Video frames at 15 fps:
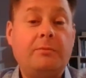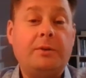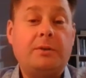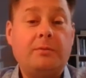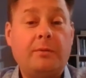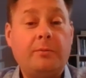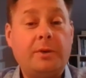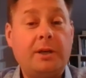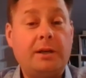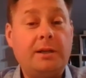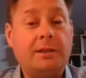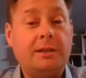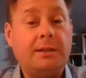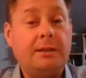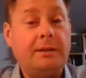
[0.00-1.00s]
Which one
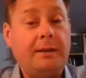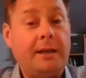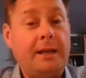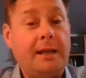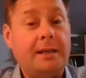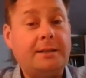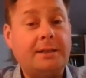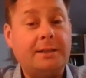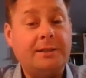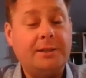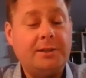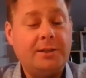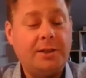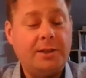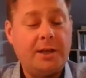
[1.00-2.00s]
is it
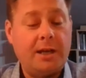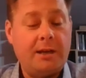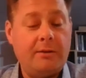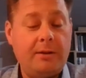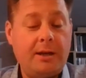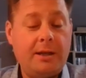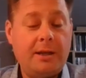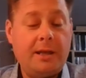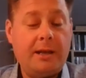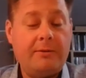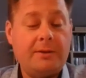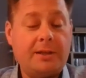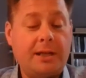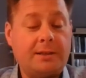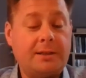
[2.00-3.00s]
today? There
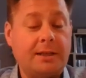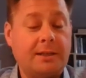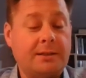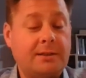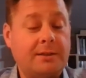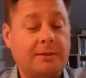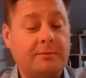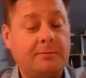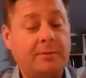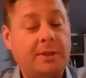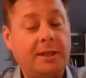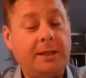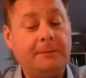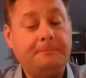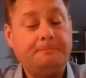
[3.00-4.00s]
is that sense that
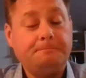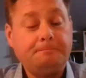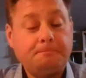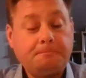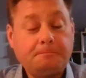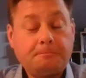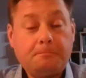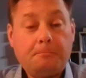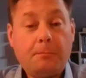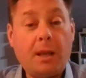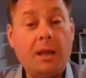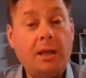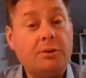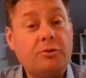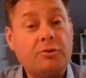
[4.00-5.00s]
we,
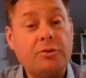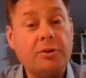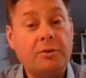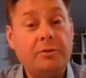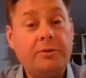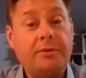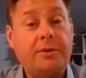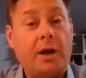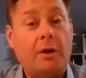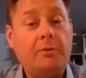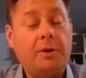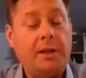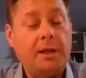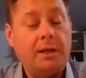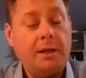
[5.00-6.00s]
in truth,
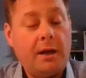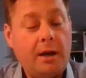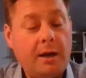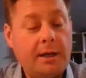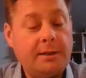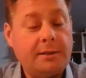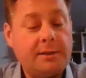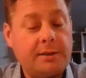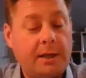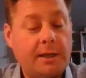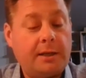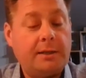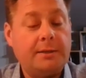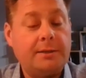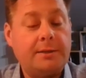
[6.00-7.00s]
only in
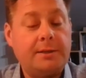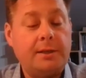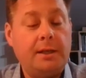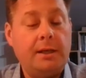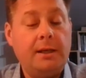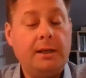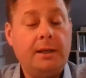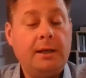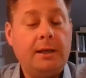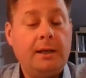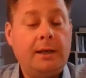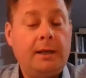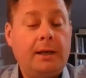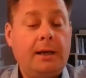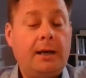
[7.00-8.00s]
hindsight can see
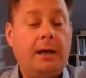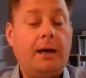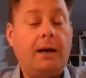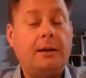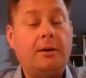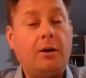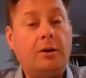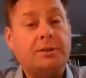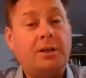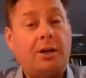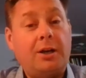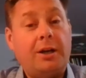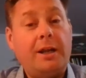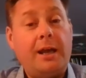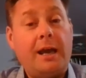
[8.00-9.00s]
God's
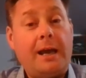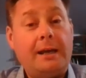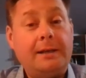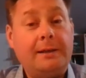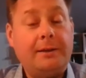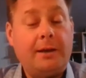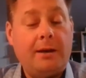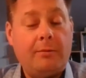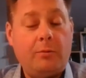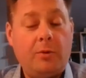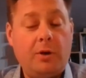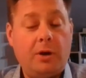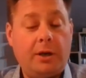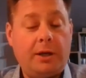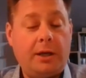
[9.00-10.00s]
clear hand at
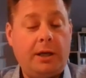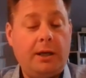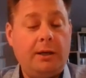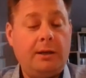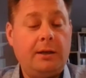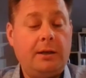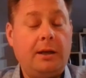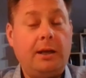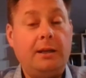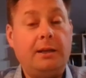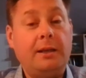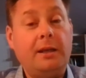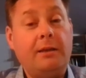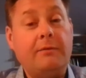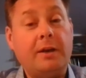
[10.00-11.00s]
work in
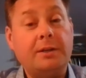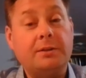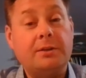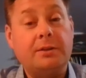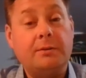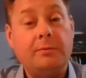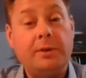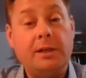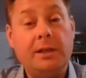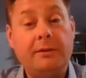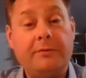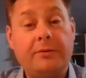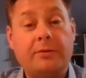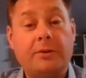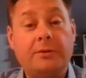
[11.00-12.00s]
the events that we
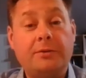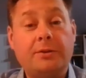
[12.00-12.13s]
live through.